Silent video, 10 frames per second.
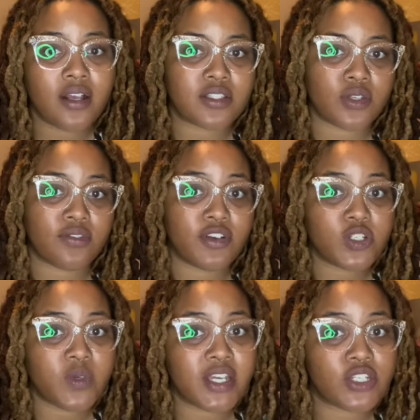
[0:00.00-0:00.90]
So the
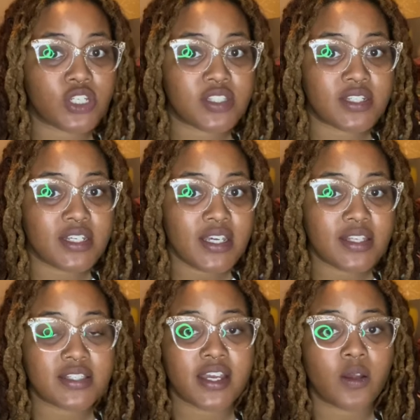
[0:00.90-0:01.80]
first week is just a tea.
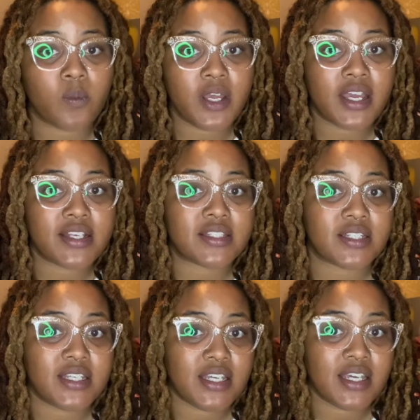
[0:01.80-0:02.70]
The second week is a
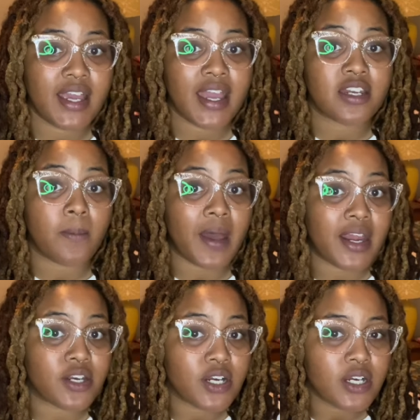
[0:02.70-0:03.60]
tea and a
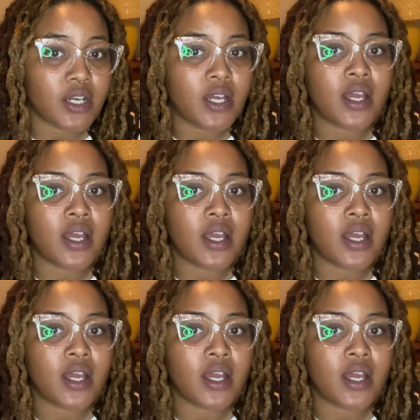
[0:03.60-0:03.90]
binder,